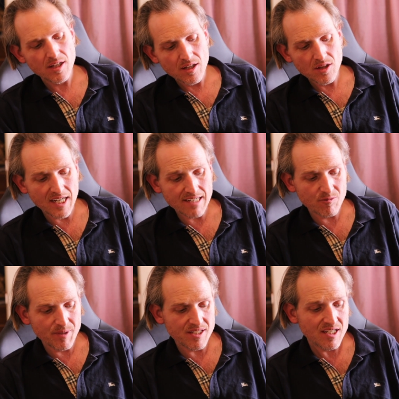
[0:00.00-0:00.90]
the
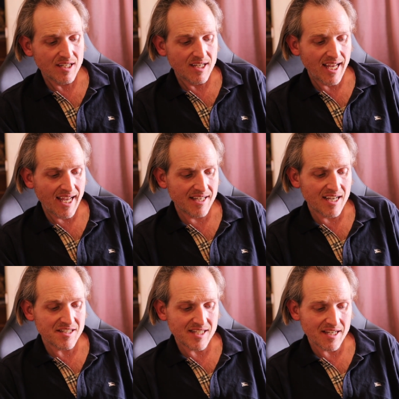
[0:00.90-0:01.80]
detriment and
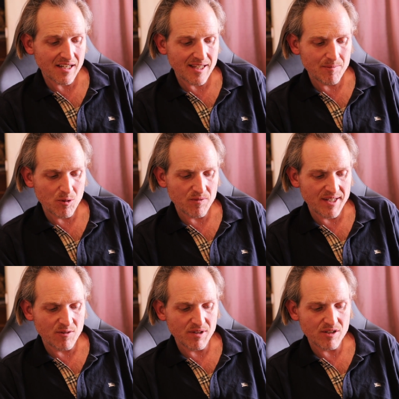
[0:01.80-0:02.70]
aesthetically
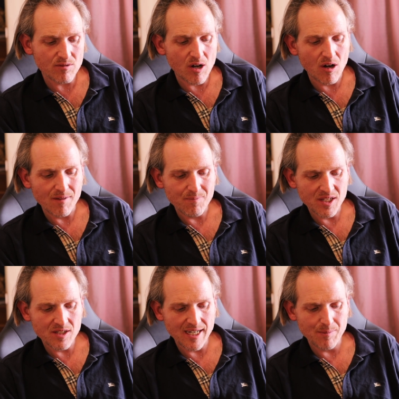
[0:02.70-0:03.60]
motivated withdrawal in
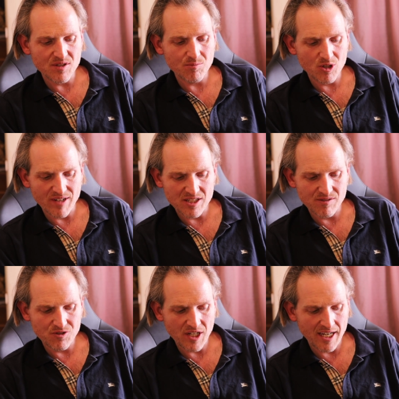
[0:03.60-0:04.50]
times of progressive
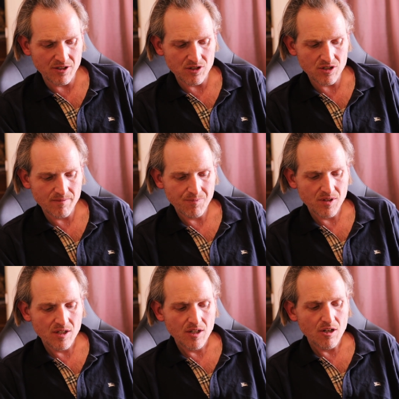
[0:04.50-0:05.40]
change,
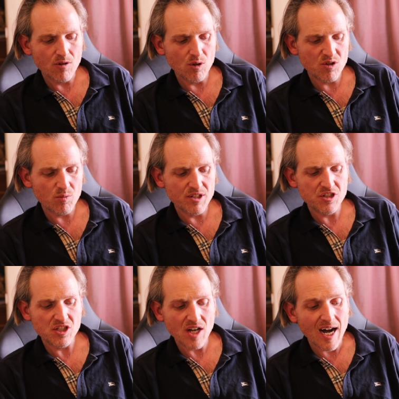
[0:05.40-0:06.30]
growth which
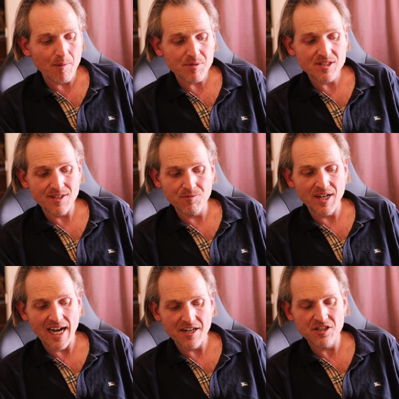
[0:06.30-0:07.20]
stops in
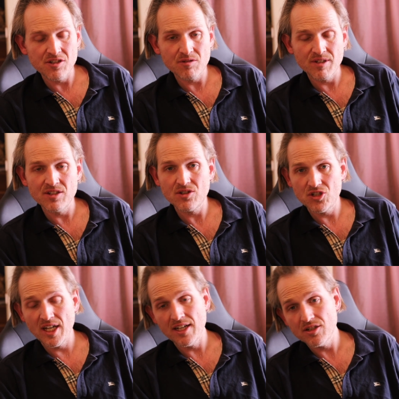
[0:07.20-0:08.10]
reaction to trends or
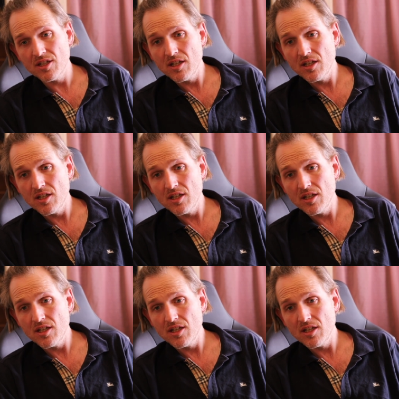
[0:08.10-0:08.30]
change.